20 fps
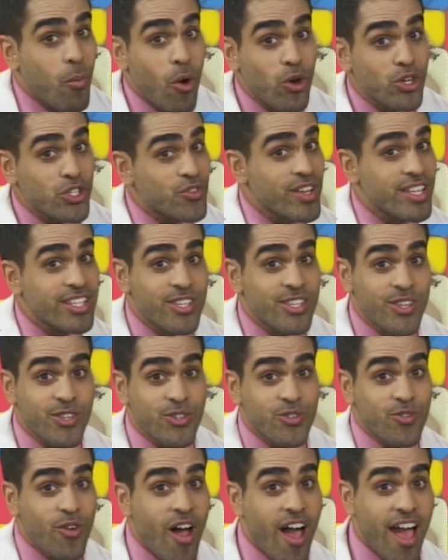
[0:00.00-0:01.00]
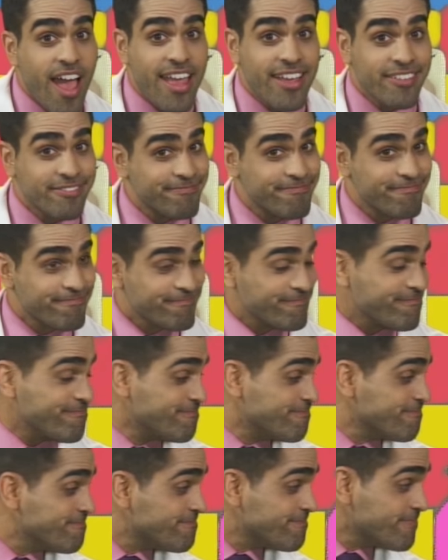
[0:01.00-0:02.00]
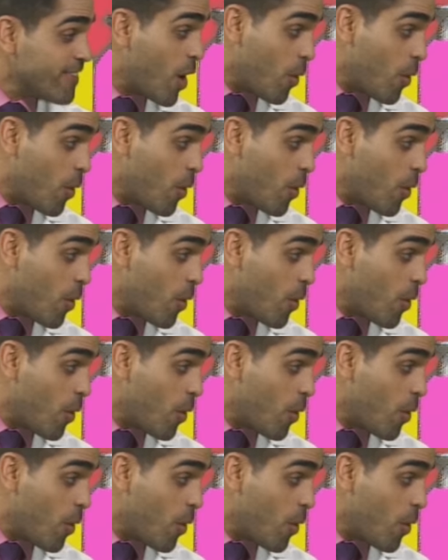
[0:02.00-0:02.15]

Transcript: wash, rinse and dry.